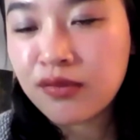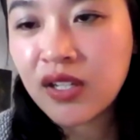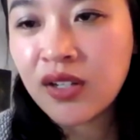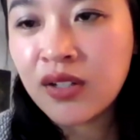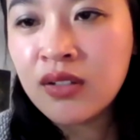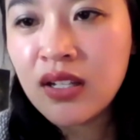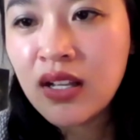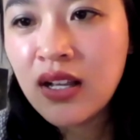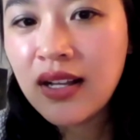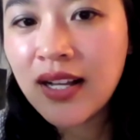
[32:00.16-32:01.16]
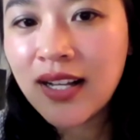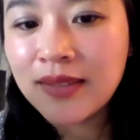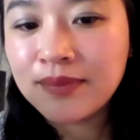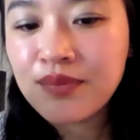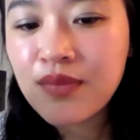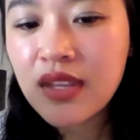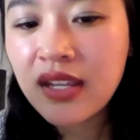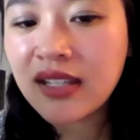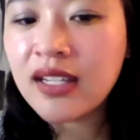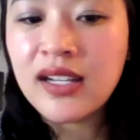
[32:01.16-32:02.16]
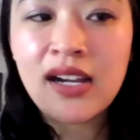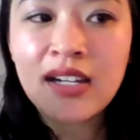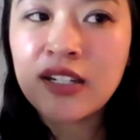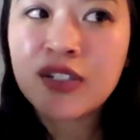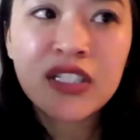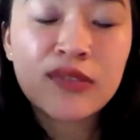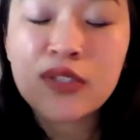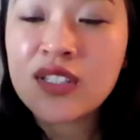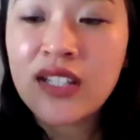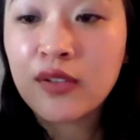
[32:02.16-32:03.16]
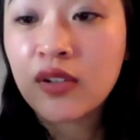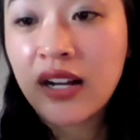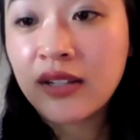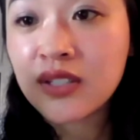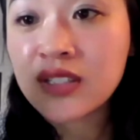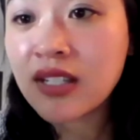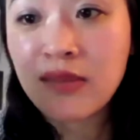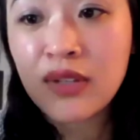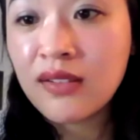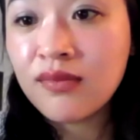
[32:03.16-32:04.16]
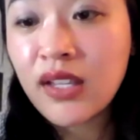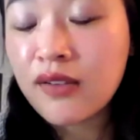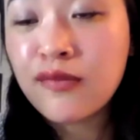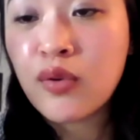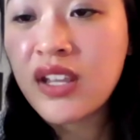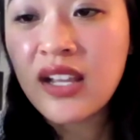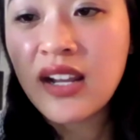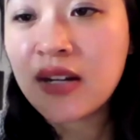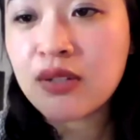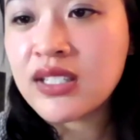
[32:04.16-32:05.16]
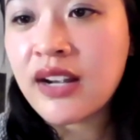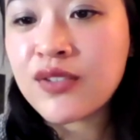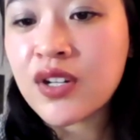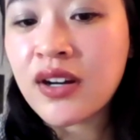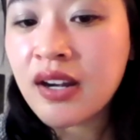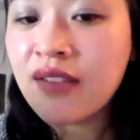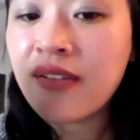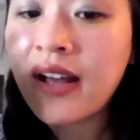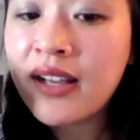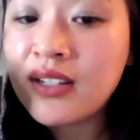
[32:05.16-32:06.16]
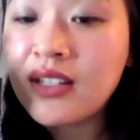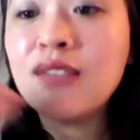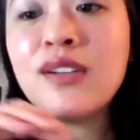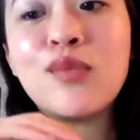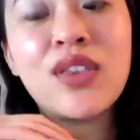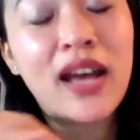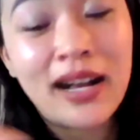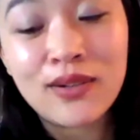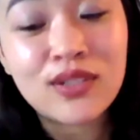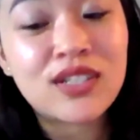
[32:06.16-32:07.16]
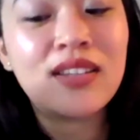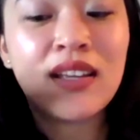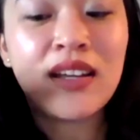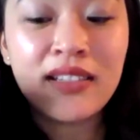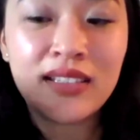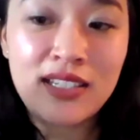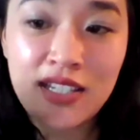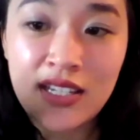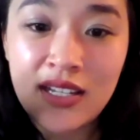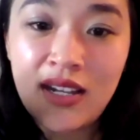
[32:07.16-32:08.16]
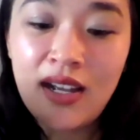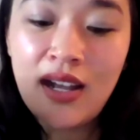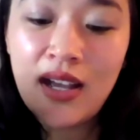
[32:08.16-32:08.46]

the flow. It can increase for several hours, like even like 48 hours after. And I've had even without the LET,